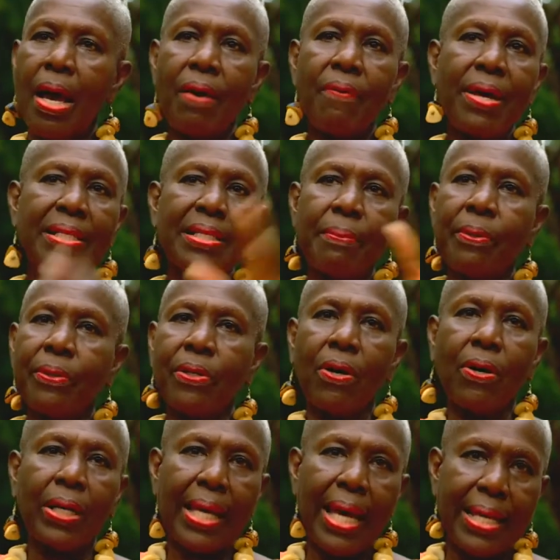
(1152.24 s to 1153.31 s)
I write about
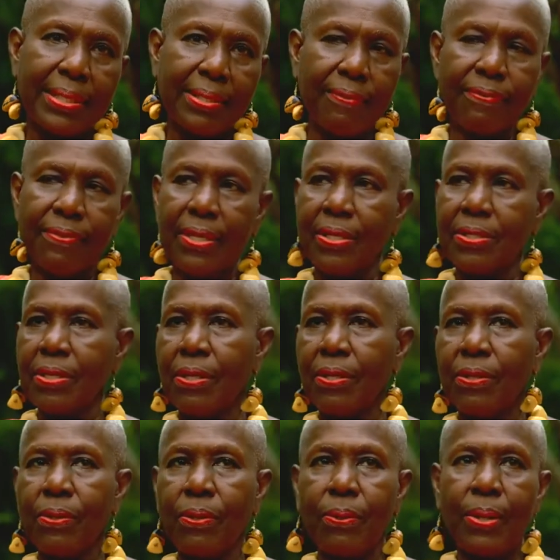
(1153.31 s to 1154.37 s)
all kinds of things,
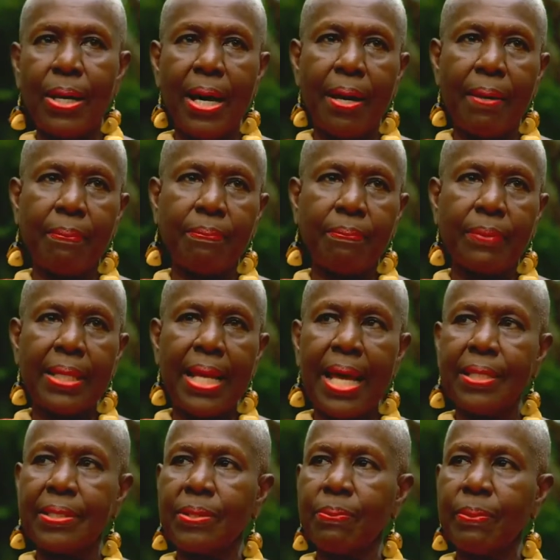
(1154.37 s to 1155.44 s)
although
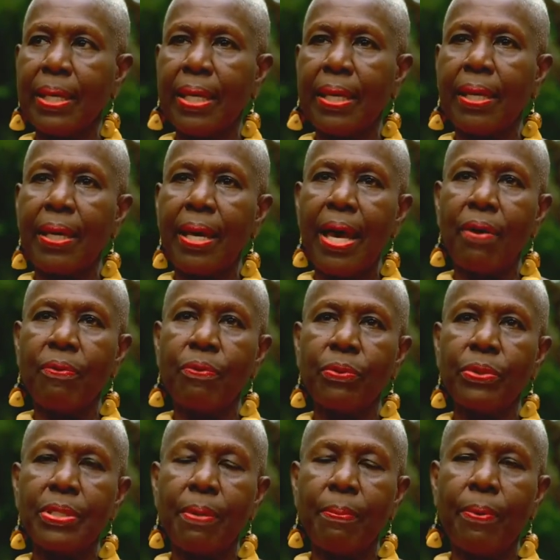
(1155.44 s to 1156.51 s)
last week I
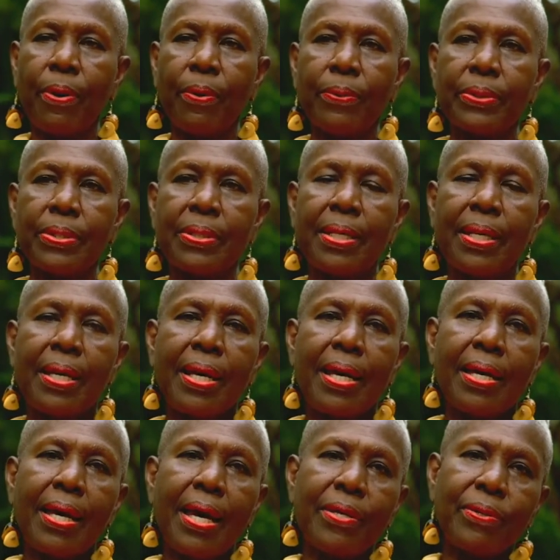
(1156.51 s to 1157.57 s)
wrote about,
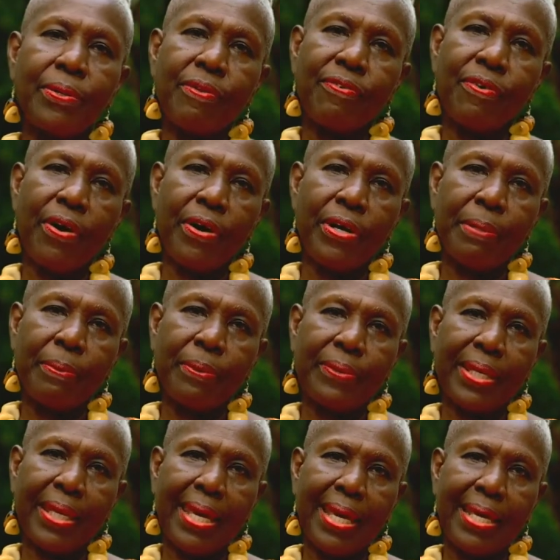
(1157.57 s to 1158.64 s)
I don't know if you heard about
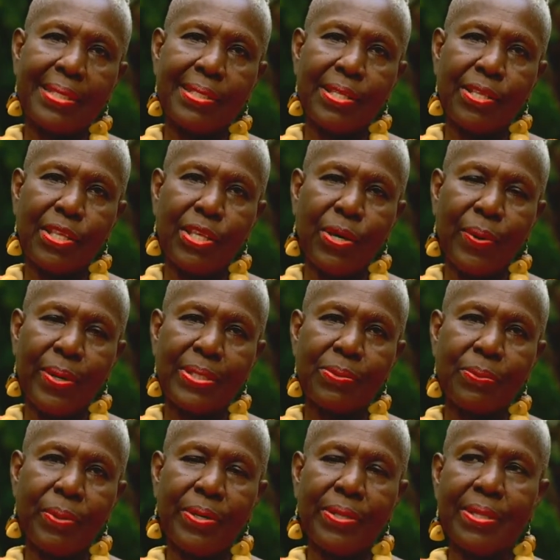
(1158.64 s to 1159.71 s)
the case in the
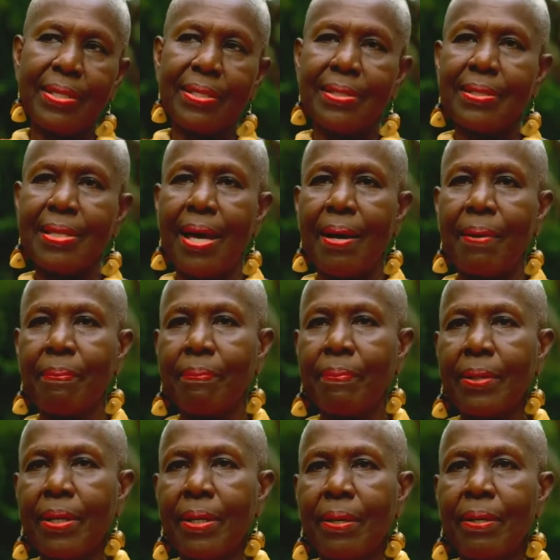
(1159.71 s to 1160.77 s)
US where this
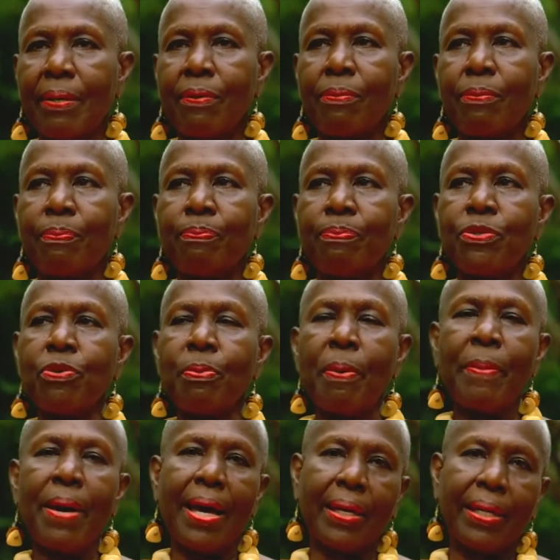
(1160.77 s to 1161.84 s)

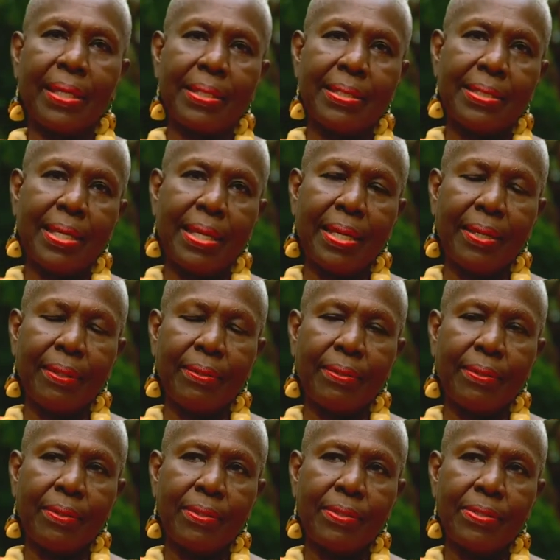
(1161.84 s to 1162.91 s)
supermarket
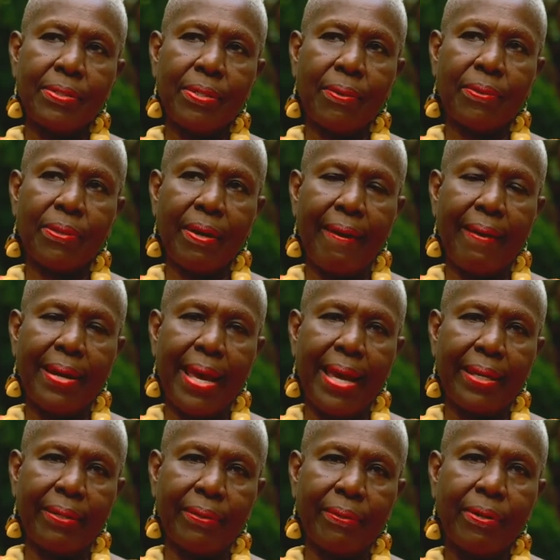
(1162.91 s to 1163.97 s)
in South
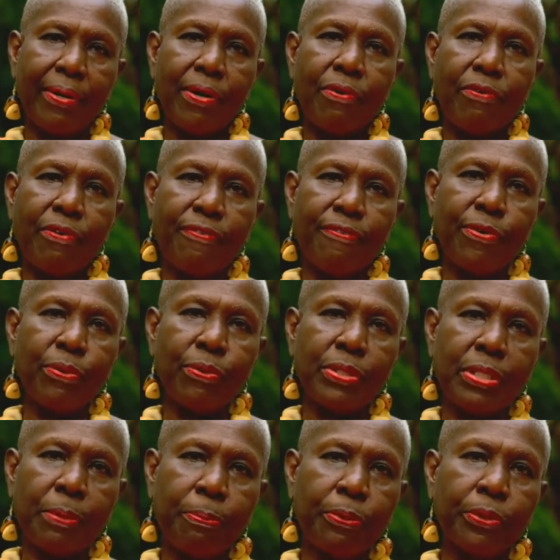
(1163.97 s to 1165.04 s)
Carolina
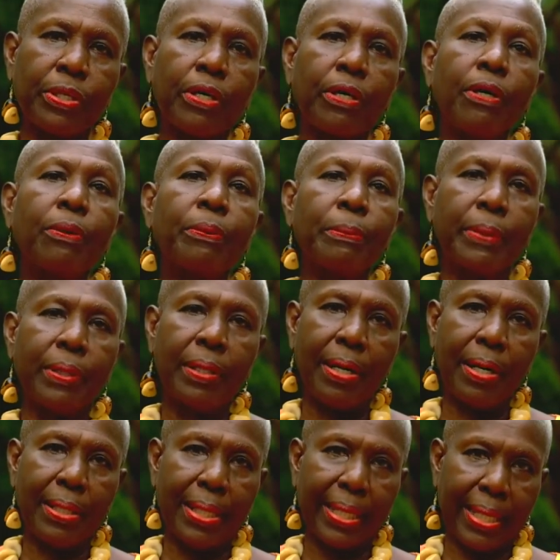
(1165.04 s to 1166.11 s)
refused to put cum
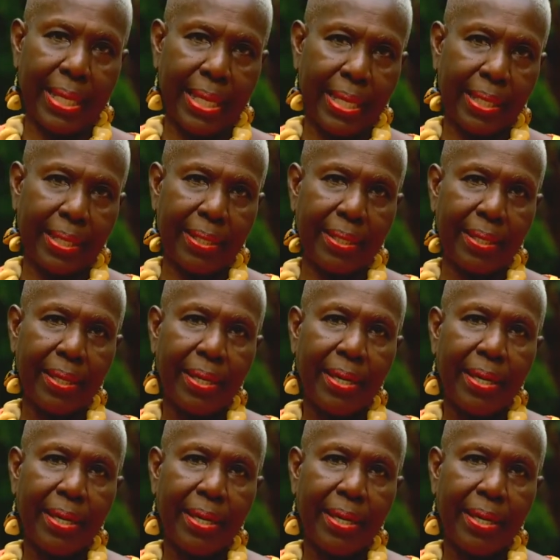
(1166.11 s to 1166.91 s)
on a cake.